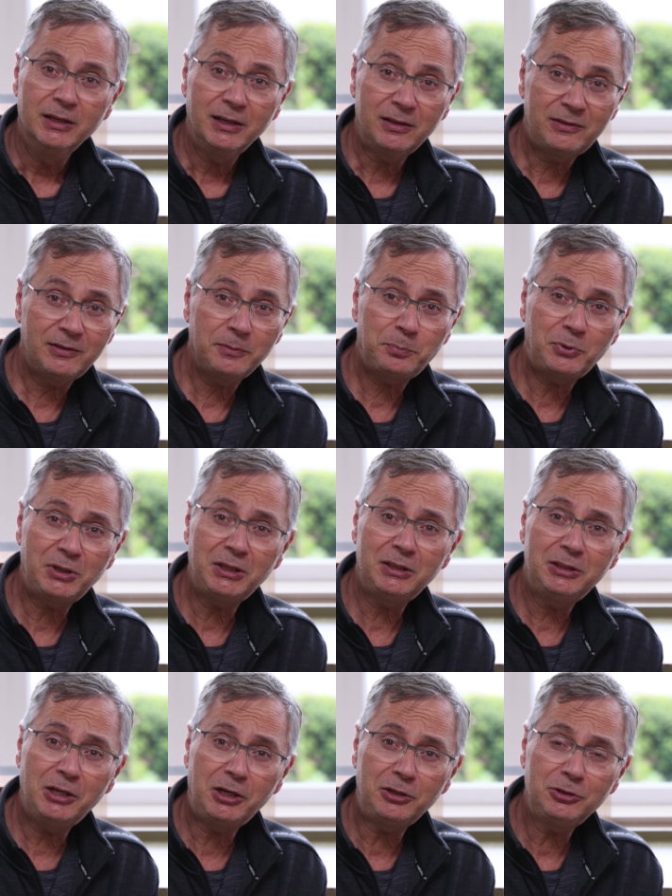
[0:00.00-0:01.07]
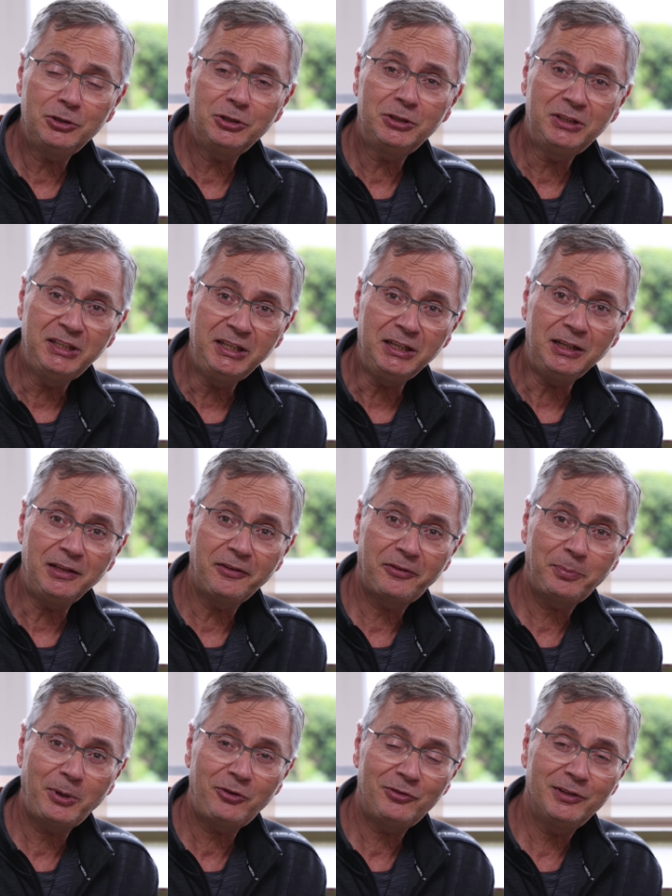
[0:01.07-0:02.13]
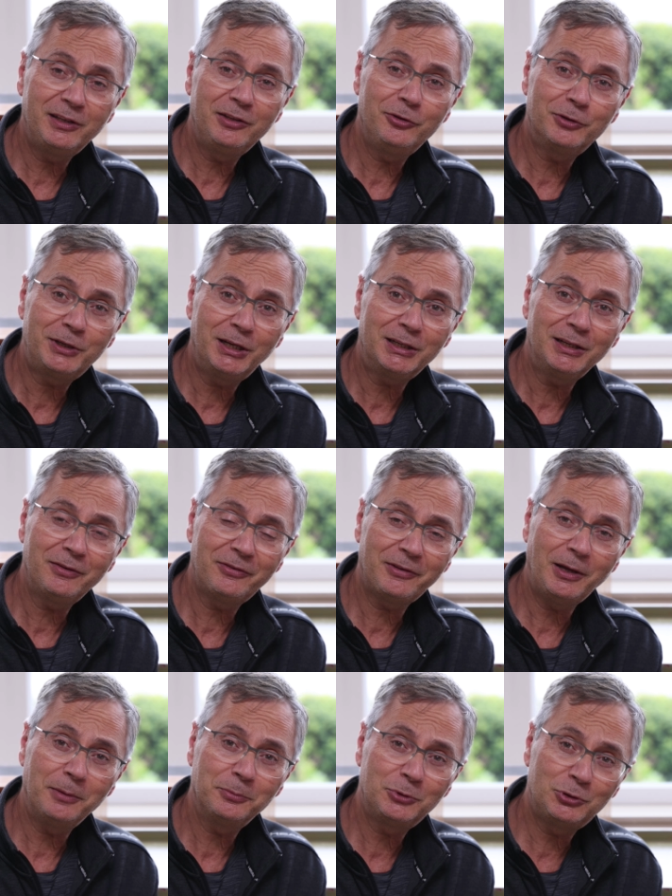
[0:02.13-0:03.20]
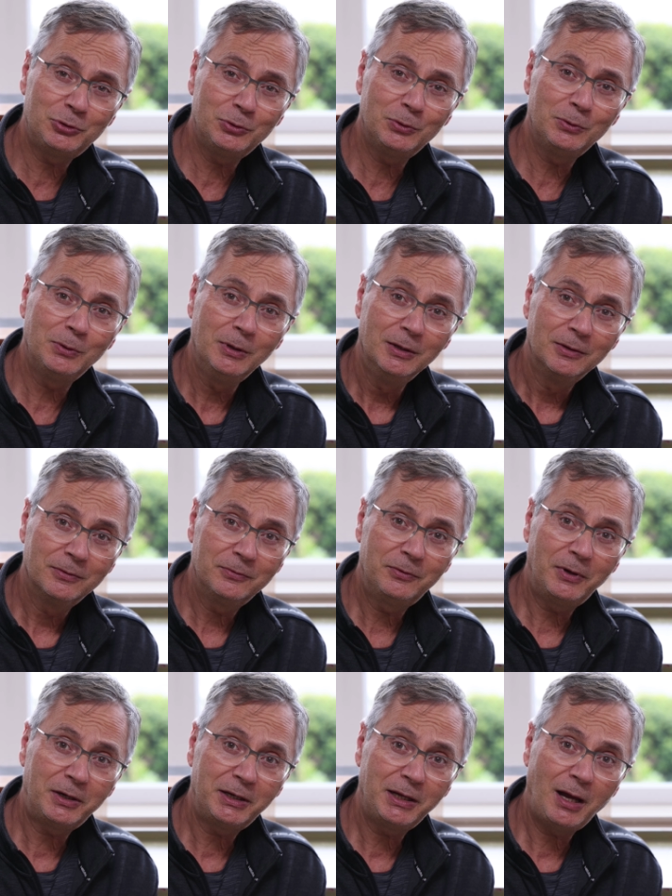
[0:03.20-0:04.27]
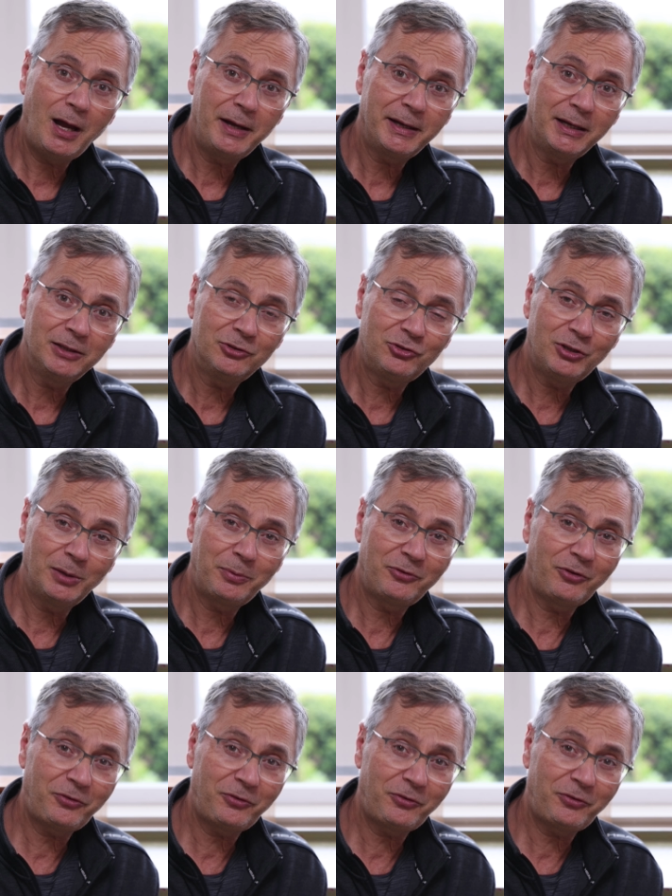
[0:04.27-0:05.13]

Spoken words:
it's a pretty darn good deal, especially if you're getting two very high-end chips.